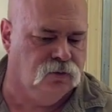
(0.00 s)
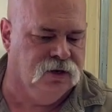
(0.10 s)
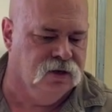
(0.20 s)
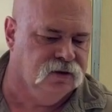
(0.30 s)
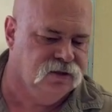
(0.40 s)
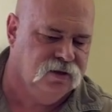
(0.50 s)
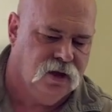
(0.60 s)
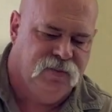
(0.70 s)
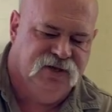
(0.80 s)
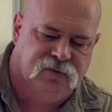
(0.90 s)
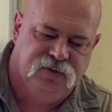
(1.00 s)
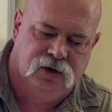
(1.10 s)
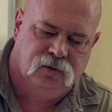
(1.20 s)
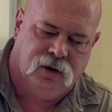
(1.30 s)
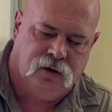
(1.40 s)
with a piece of pick
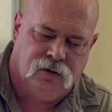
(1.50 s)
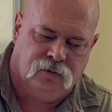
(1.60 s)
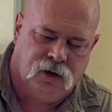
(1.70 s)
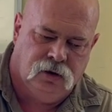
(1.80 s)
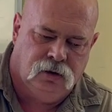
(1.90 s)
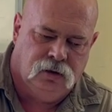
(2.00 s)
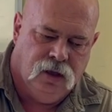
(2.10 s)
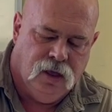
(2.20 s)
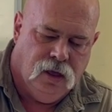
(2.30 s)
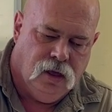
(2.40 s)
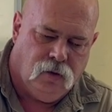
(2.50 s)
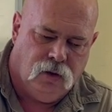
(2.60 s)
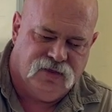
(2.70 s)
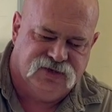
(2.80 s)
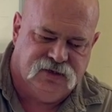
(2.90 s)
rail along
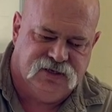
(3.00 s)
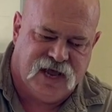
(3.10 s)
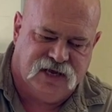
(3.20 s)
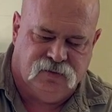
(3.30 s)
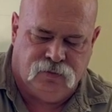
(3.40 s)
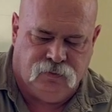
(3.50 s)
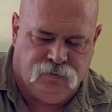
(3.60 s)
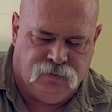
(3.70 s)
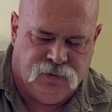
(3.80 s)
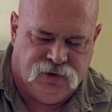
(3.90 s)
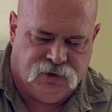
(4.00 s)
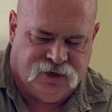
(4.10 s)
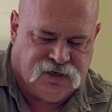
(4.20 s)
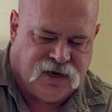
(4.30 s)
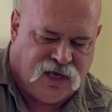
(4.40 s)
with a sling detachment,
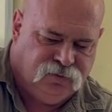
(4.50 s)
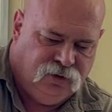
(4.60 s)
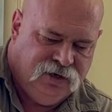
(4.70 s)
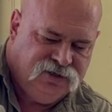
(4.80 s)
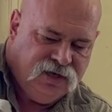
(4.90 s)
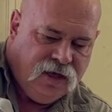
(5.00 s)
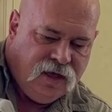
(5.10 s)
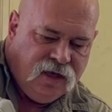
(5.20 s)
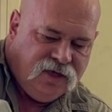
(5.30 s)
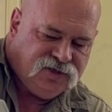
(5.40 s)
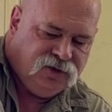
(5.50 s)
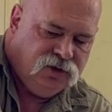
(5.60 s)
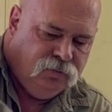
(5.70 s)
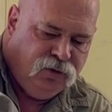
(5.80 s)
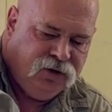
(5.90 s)
quick attach points. So you
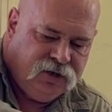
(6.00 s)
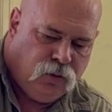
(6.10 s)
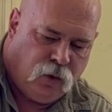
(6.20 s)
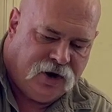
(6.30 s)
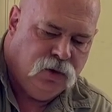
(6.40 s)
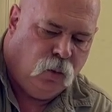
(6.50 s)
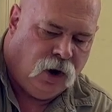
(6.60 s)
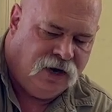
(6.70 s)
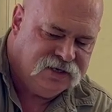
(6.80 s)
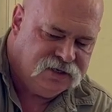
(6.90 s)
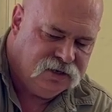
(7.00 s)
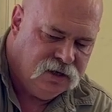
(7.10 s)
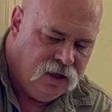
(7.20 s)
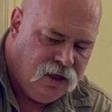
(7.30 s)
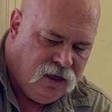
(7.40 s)
can put it where you want it.
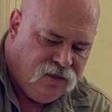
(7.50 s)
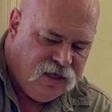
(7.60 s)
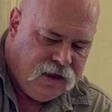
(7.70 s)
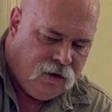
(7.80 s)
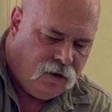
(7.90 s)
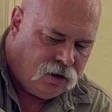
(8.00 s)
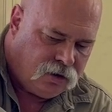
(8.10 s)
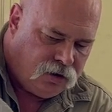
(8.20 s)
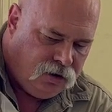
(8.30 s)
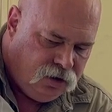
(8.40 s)
They are